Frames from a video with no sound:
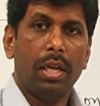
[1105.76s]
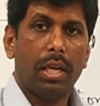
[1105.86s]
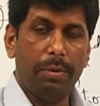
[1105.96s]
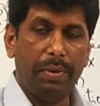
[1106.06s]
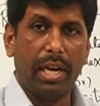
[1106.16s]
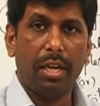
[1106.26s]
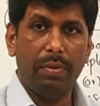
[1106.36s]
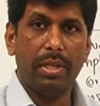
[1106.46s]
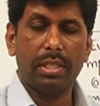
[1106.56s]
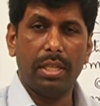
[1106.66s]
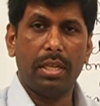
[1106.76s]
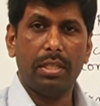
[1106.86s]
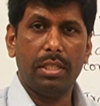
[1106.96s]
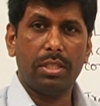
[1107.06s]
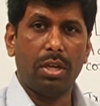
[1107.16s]
If activation
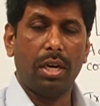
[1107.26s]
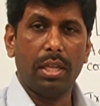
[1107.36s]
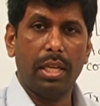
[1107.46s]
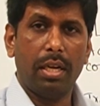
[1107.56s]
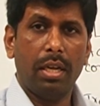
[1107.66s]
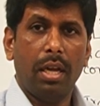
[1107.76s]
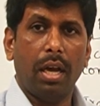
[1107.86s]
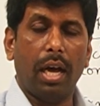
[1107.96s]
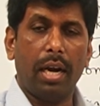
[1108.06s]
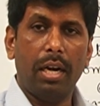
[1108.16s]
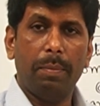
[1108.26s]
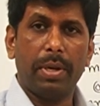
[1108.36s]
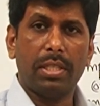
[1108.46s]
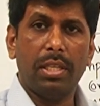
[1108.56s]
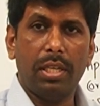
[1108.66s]
energy is not there,
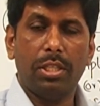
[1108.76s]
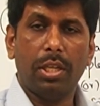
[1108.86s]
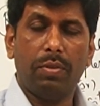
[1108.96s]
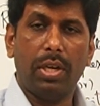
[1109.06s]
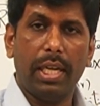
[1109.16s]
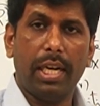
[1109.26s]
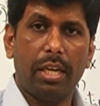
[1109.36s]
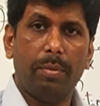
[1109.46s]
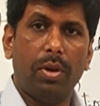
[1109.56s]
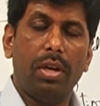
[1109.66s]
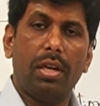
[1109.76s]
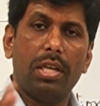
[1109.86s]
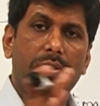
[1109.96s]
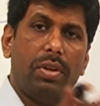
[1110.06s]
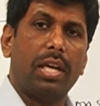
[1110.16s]
100% of the reactant
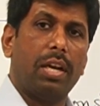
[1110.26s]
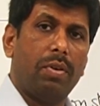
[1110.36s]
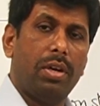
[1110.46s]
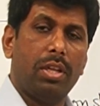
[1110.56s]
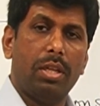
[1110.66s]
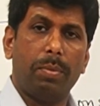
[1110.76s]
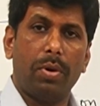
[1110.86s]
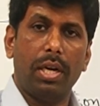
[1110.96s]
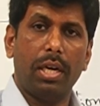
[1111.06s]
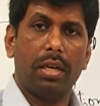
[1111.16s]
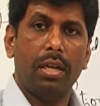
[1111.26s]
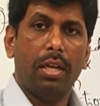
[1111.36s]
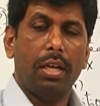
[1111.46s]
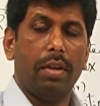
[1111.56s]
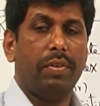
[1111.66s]
molecules will convert into the product,
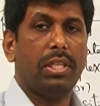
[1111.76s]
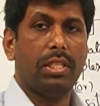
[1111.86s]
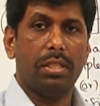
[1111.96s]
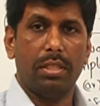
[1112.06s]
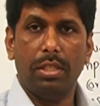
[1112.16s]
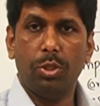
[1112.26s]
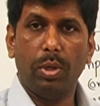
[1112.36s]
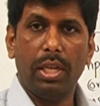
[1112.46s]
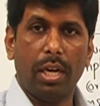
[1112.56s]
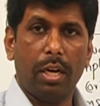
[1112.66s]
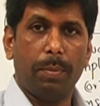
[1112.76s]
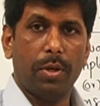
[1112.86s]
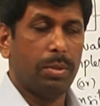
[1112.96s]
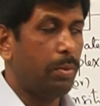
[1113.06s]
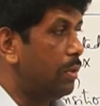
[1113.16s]
which is usually not
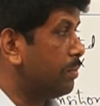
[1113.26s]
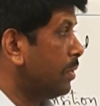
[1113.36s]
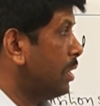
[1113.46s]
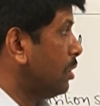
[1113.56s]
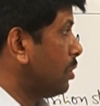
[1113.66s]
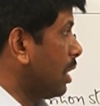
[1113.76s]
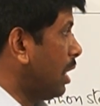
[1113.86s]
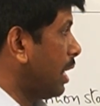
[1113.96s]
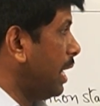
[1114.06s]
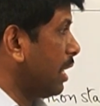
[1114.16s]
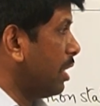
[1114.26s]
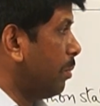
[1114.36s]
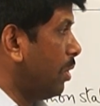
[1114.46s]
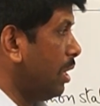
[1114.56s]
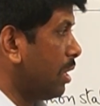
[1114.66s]
possible. So that reactant
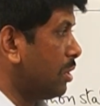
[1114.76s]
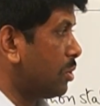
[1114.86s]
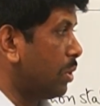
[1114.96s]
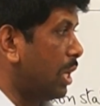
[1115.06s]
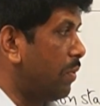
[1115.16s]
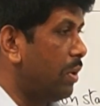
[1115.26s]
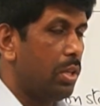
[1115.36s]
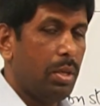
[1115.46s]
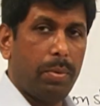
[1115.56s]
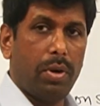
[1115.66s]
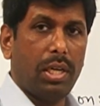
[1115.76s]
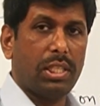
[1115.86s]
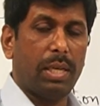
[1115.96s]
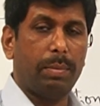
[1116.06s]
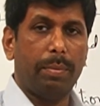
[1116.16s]
molecules to convert into the product,
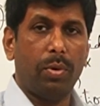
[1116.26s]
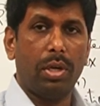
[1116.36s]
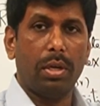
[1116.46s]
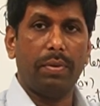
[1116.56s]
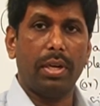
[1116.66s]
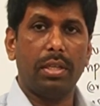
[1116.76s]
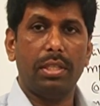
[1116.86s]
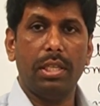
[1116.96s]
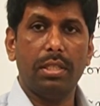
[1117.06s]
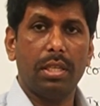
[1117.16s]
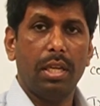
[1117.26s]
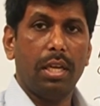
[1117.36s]
some amount of energy is